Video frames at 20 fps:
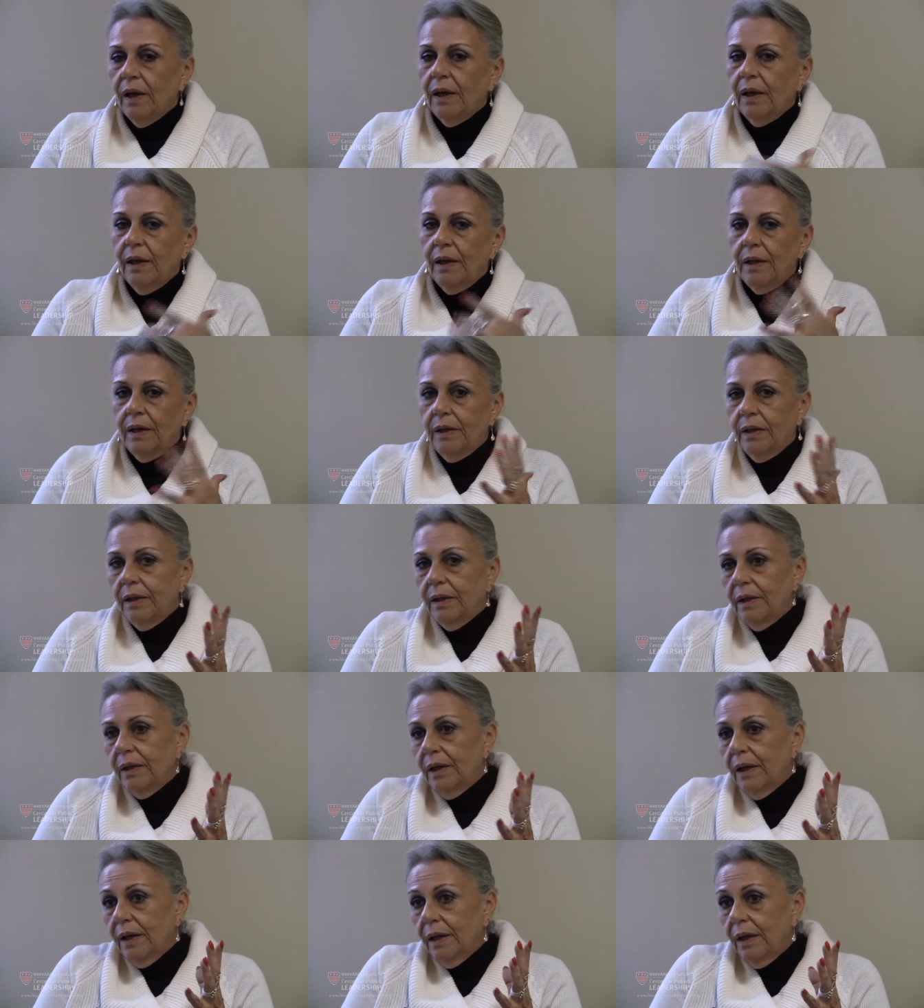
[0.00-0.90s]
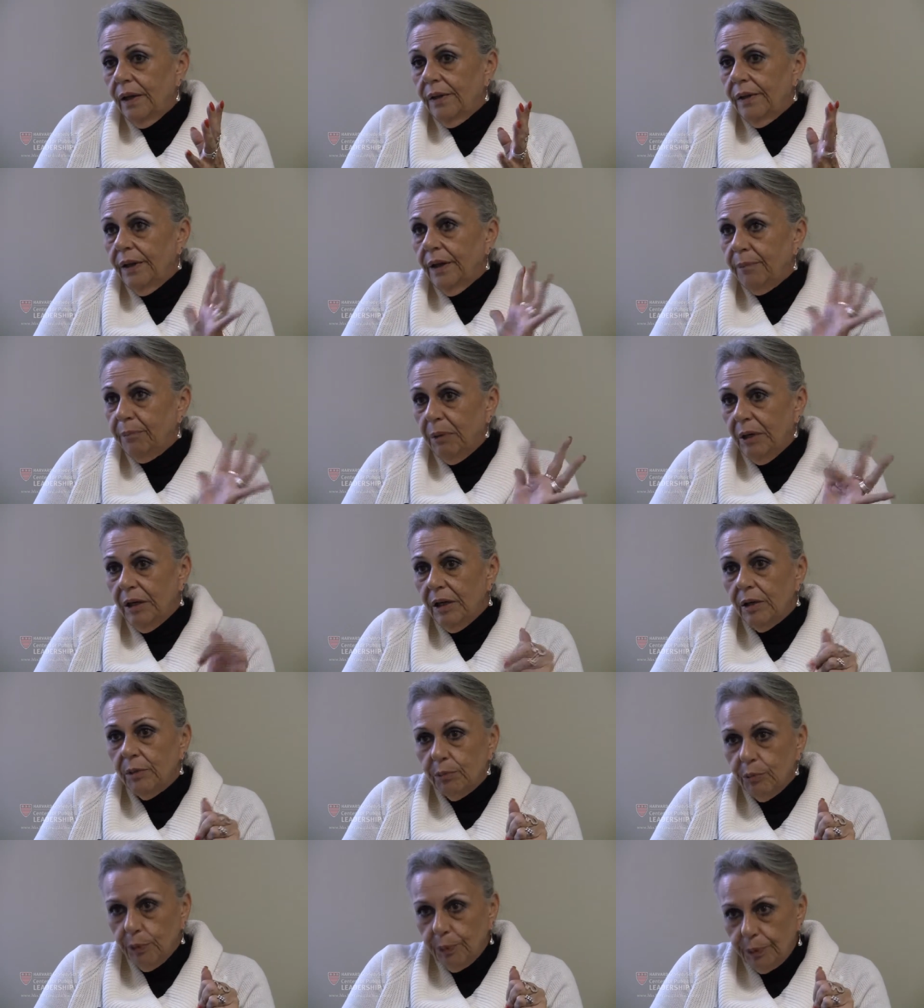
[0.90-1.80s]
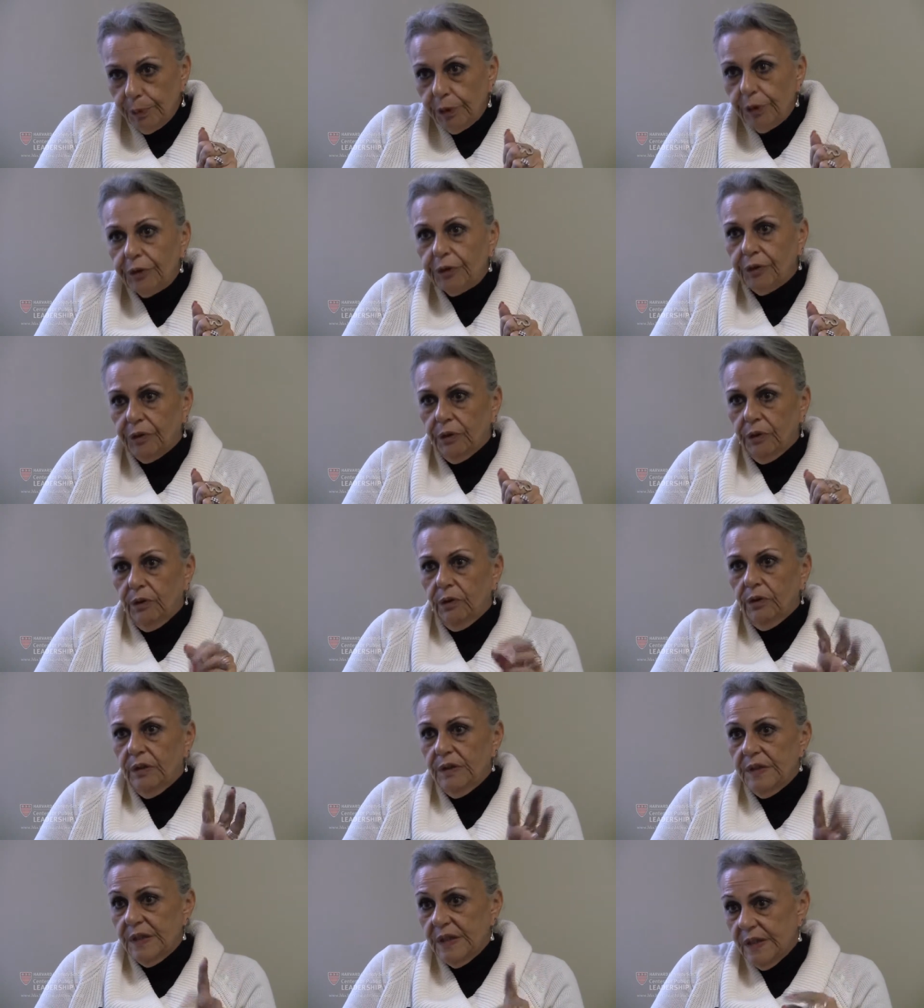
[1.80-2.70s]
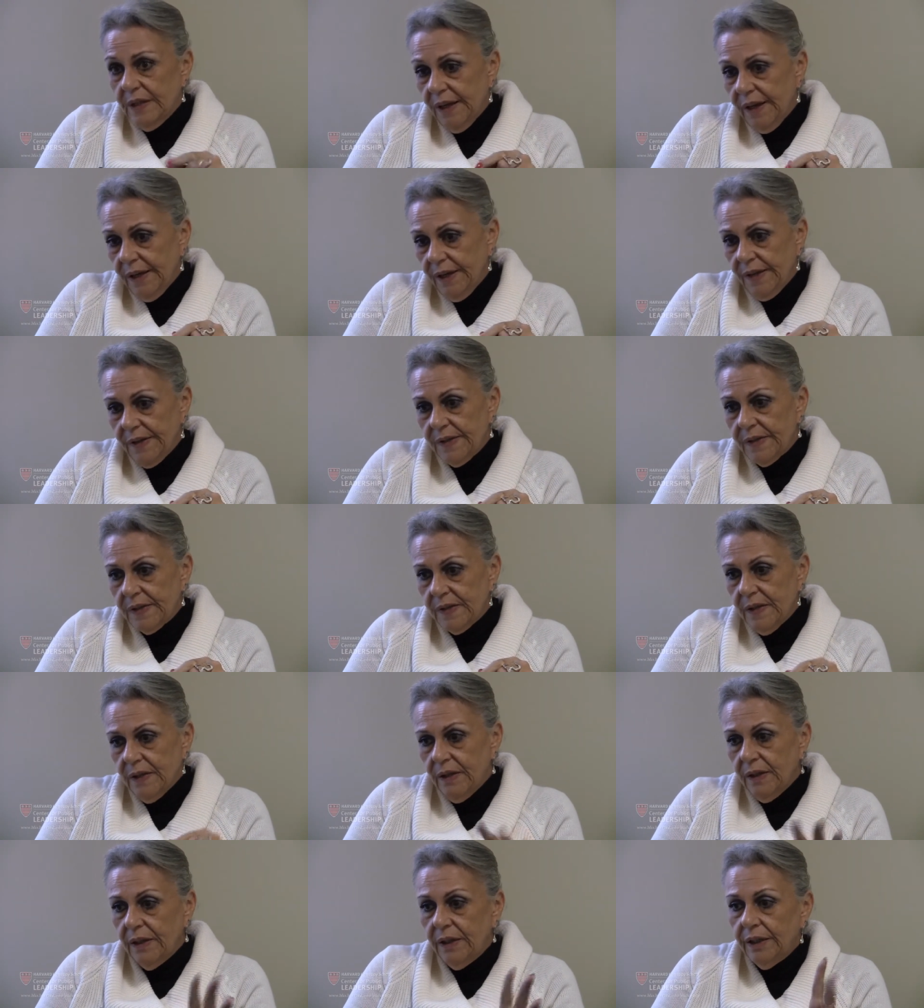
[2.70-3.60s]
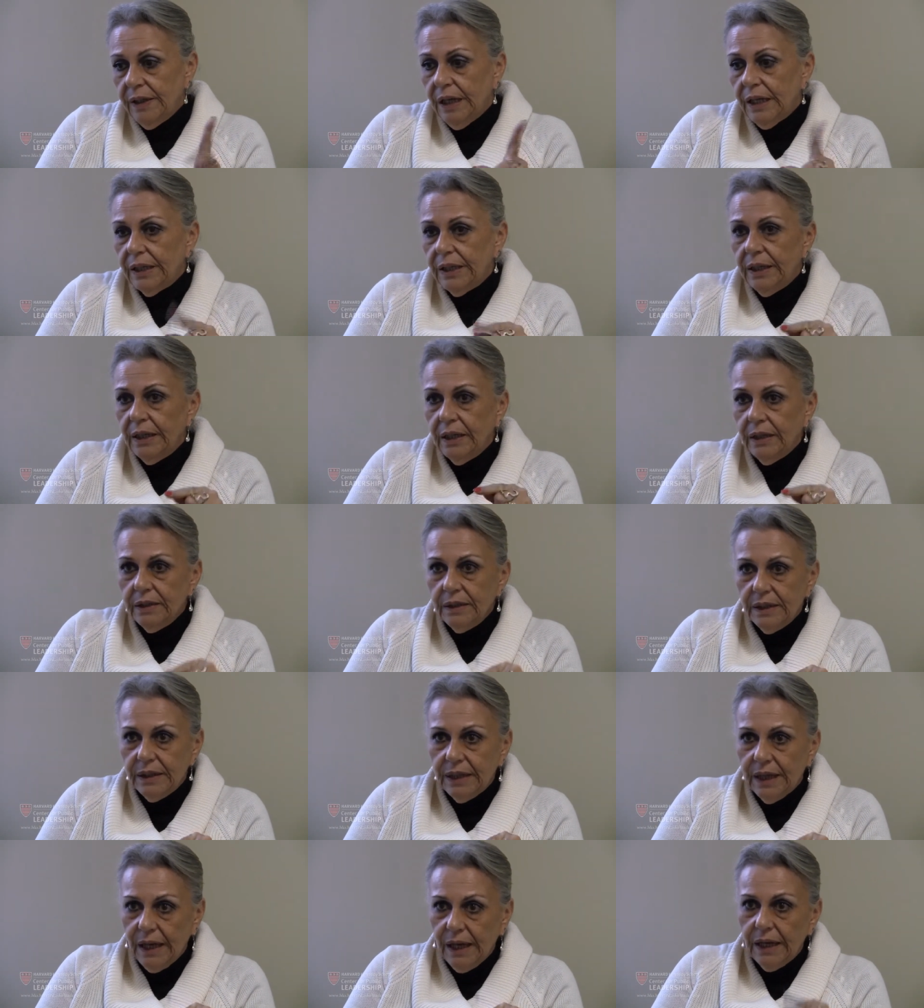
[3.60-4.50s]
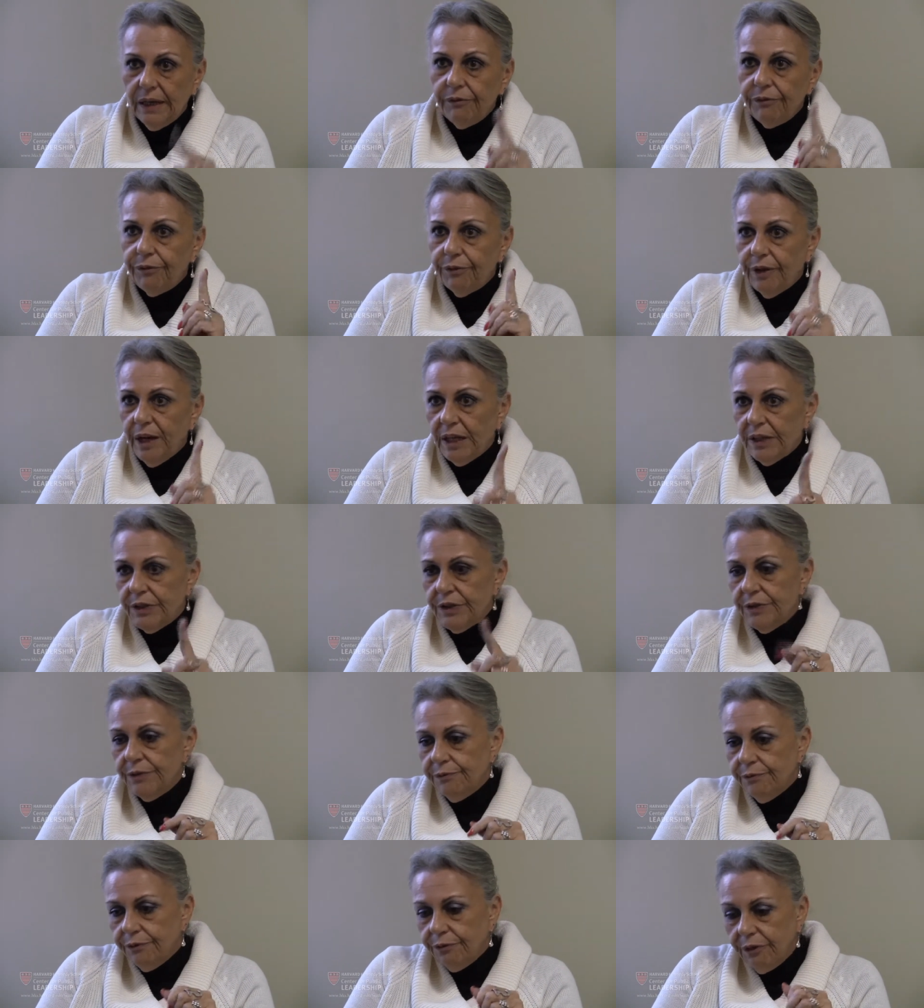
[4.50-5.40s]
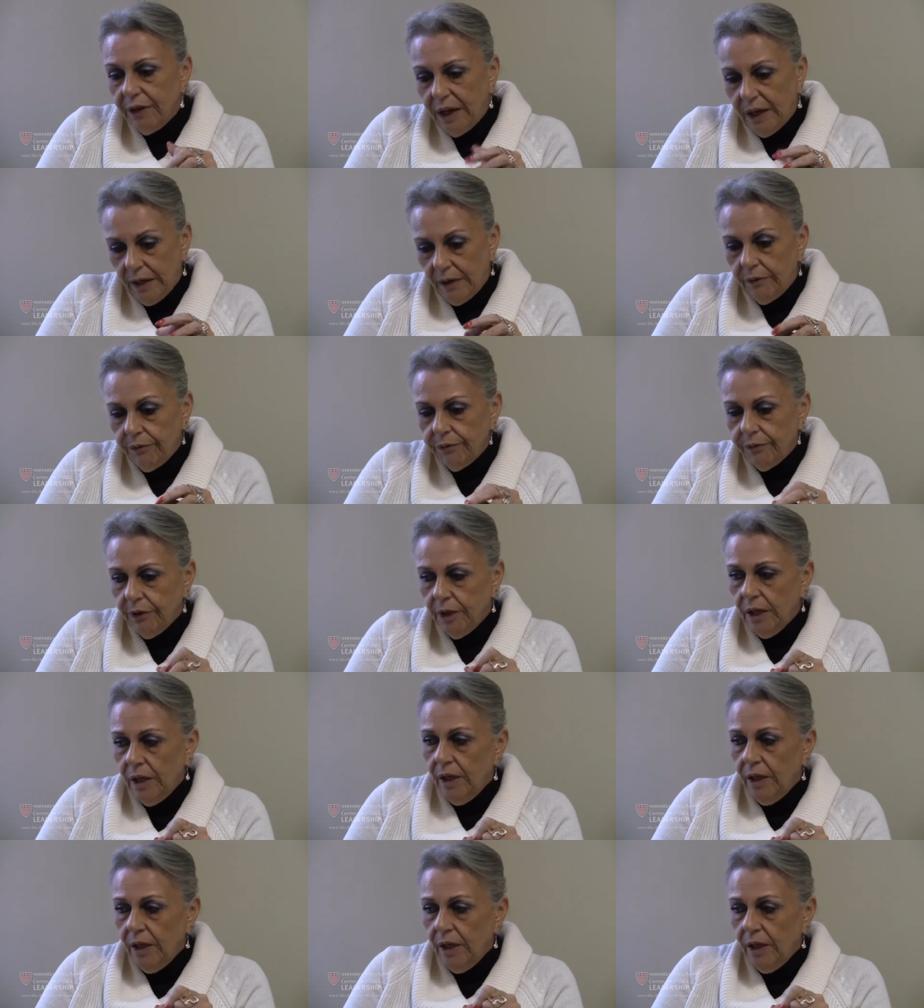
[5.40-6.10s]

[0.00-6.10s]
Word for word: And the Palermo Protocol says, in Article nine, Fraction five,